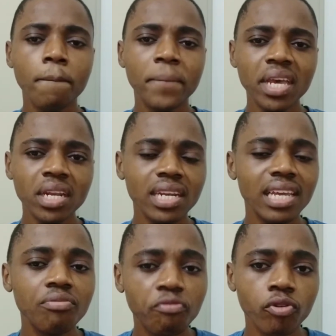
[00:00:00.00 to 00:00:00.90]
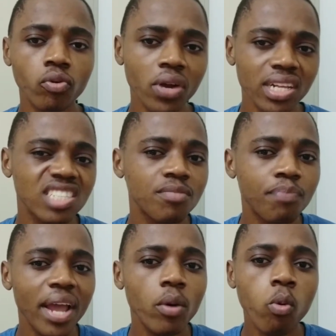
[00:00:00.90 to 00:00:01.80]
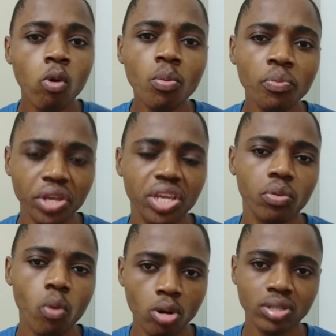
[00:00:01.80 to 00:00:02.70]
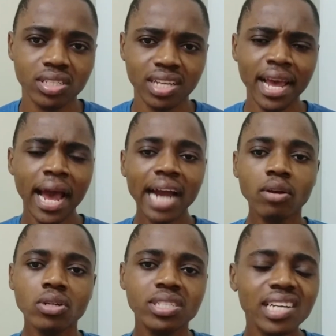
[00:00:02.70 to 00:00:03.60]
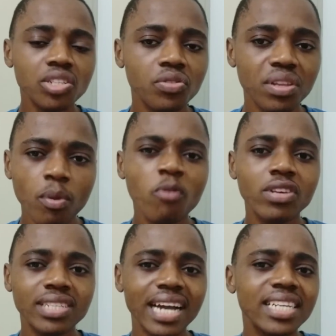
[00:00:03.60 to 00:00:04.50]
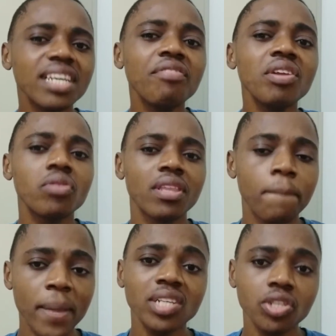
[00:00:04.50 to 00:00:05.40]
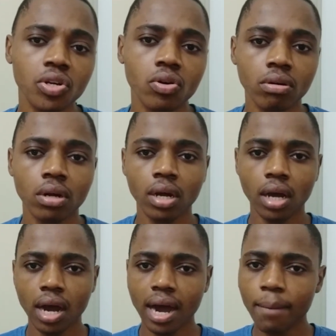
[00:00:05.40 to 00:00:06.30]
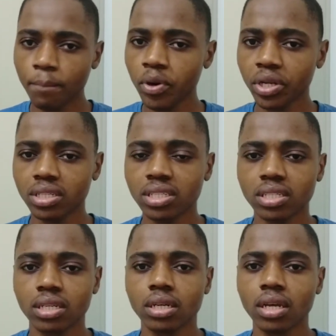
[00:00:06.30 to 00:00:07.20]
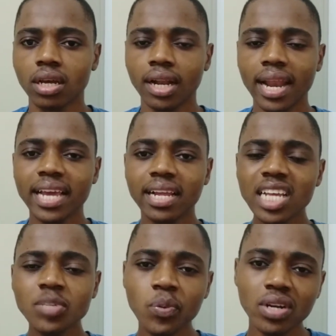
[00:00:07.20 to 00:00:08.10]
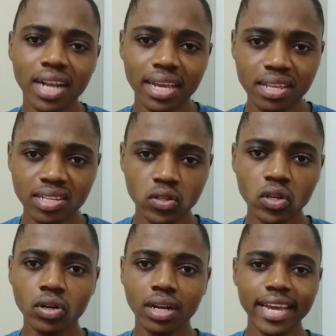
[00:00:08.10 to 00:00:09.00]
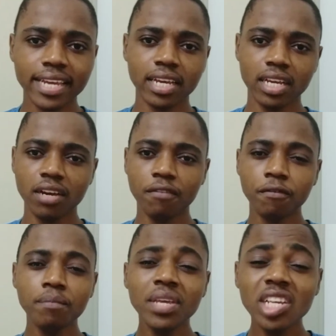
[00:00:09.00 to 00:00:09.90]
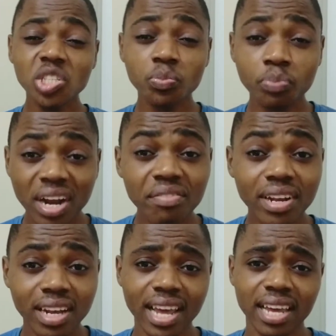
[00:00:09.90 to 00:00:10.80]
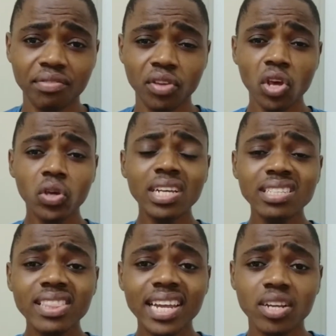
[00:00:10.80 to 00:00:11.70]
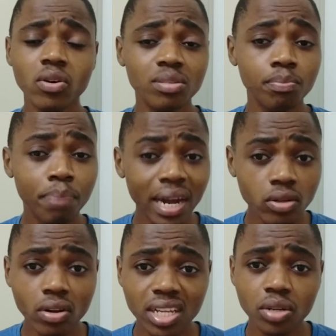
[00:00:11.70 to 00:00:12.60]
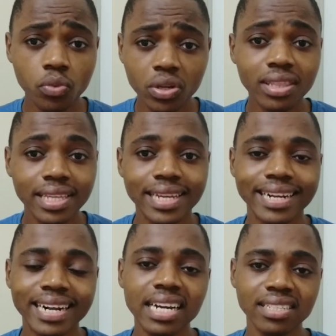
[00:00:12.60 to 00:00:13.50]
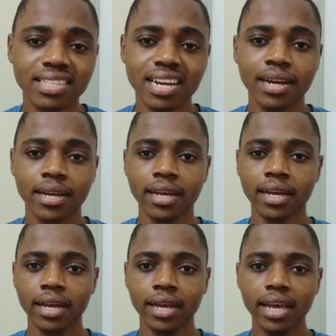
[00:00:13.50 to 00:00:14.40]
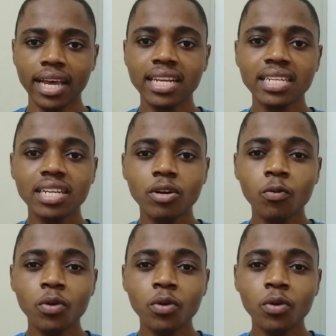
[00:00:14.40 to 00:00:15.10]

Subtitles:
being influenced by whom he was, and not just on the movies and even on the personal point. Like, let's put it like this, like from his private life, you can see that he was battling with cancer. And